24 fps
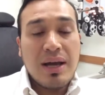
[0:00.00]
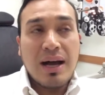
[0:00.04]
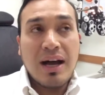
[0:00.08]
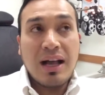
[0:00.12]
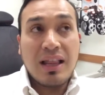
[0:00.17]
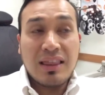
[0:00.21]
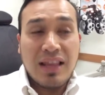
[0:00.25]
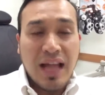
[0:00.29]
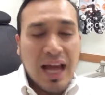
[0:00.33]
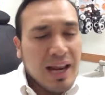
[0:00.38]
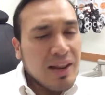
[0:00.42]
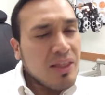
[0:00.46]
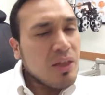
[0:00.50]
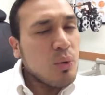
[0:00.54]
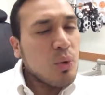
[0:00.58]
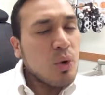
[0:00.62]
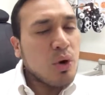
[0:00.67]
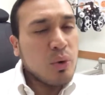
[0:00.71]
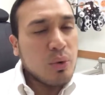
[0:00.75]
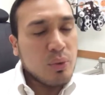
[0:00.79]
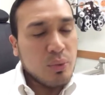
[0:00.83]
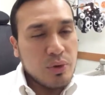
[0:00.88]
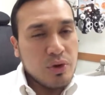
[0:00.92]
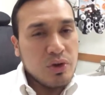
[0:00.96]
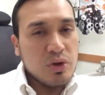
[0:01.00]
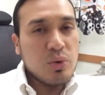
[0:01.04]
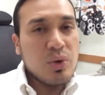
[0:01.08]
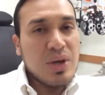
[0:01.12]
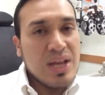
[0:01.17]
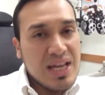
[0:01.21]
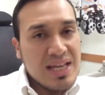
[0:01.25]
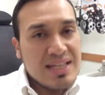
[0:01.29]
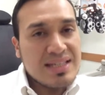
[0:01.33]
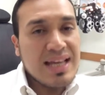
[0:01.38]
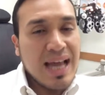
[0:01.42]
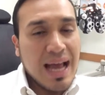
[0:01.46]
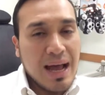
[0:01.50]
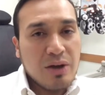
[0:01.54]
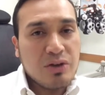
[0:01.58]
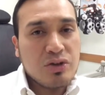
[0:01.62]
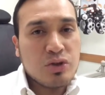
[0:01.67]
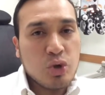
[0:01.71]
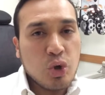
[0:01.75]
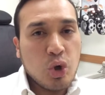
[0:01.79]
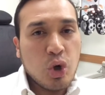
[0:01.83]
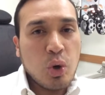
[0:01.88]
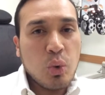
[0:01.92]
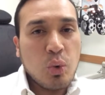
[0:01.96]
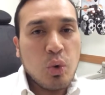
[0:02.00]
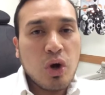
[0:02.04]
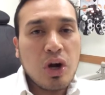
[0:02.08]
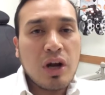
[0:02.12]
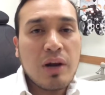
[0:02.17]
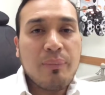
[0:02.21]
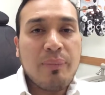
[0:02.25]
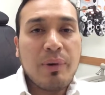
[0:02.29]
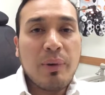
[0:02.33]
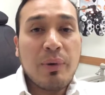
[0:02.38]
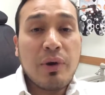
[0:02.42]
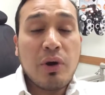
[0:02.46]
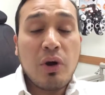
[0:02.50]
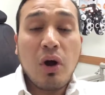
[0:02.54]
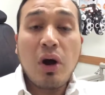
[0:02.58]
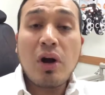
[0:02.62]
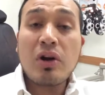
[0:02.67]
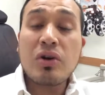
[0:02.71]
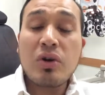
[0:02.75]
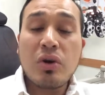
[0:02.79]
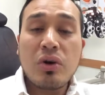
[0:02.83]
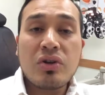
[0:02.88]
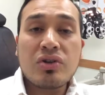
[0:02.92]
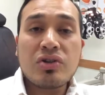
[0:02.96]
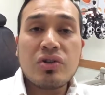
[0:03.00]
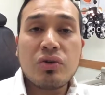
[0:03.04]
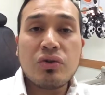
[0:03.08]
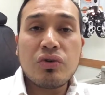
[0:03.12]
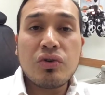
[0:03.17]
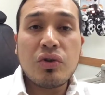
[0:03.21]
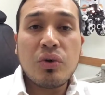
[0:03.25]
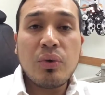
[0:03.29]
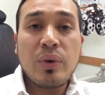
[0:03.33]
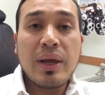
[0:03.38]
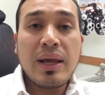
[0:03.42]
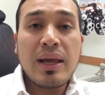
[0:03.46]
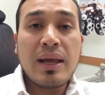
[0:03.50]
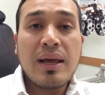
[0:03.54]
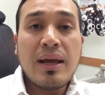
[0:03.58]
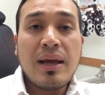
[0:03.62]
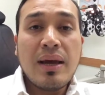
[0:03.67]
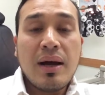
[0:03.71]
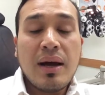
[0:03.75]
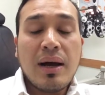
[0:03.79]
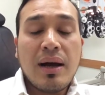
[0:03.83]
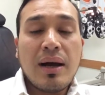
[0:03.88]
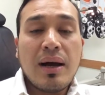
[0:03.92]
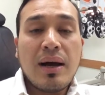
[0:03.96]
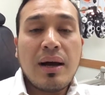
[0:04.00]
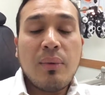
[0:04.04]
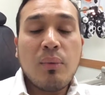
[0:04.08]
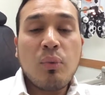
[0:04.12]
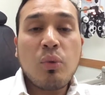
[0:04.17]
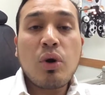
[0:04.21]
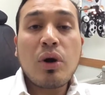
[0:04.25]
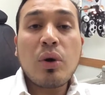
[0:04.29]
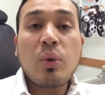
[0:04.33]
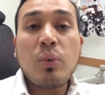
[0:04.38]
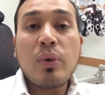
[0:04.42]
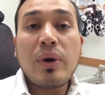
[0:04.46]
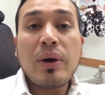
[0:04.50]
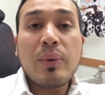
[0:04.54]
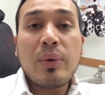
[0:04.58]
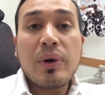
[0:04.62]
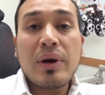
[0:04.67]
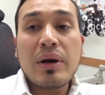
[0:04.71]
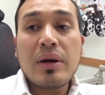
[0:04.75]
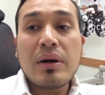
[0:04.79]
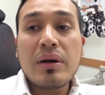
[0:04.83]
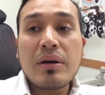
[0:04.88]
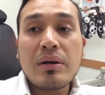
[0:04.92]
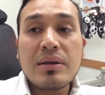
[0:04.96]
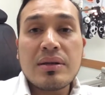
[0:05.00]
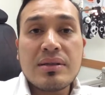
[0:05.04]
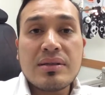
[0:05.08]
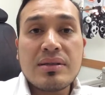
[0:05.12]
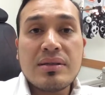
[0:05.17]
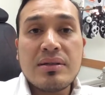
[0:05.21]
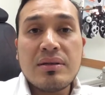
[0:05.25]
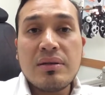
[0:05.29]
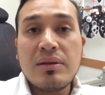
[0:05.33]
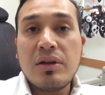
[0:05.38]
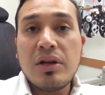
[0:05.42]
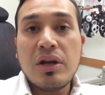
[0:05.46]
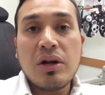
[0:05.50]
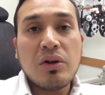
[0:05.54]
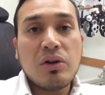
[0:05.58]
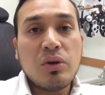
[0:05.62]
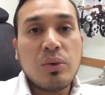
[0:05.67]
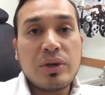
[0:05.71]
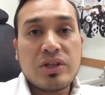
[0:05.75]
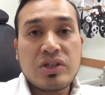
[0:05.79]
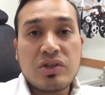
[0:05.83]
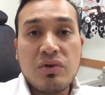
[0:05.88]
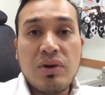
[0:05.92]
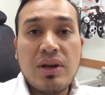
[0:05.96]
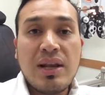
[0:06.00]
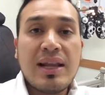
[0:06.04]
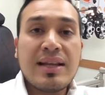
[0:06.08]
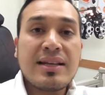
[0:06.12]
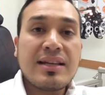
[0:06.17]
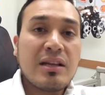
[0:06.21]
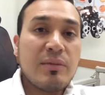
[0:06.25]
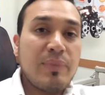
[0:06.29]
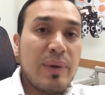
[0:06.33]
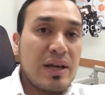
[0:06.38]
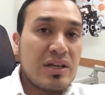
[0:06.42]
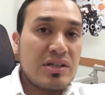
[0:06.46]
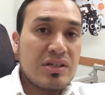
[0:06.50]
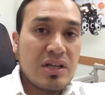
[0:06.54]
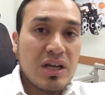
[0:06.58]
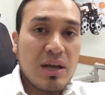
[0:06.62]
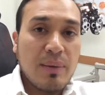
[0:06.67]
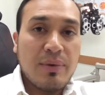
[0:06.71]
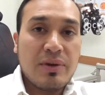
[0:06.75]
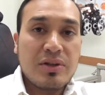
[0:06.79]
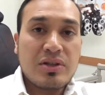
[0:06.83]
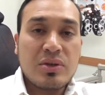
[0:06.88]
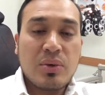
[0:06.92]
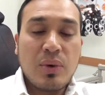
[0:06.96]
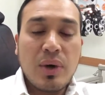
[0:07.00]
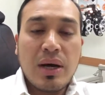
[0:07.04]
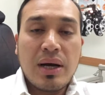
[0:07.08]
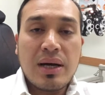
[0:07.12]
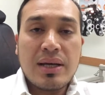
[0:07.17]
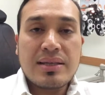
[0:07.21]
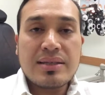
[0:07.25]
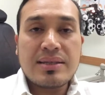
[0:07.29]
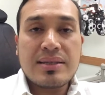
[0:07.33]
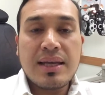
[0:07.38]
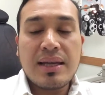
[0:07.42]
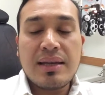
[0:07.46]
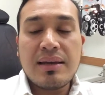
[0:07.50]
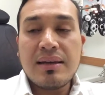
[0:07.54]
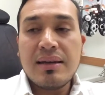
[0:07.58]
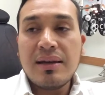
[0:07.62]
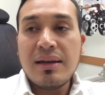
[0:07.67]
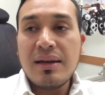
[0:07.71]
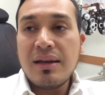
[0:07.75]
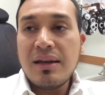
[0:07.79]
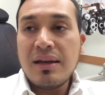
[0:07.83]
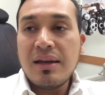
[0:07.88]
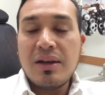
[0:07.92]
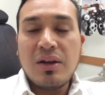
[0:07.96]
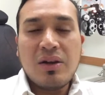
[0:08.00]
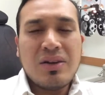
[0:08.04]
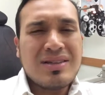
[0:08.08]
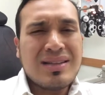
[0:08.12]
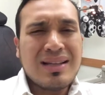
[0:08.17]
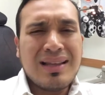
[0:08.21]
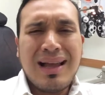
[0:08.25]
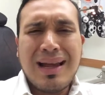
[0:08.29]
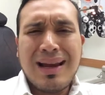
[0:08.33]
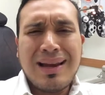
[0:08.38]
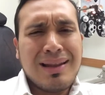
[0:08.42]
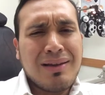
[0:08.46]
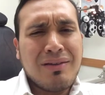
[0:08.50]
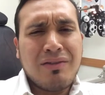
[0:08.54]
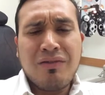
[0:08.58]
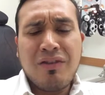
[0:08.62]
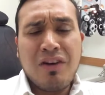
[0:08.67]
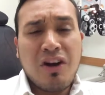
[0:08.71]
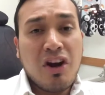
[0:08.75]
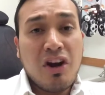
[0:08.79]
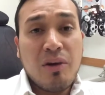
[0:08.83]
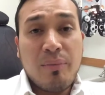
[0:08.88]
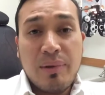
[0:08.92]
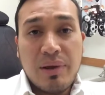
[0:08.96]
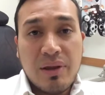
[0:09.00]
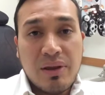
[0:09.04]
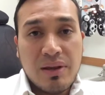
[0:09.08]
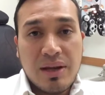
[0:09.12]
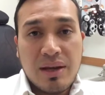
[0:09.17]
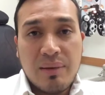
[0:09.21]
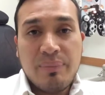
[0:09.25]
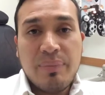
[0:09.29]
A lot of the work that we do is house call work, but we are also doing work where we're doing screenings and the patients are coming to us, and there's a lot of different variability.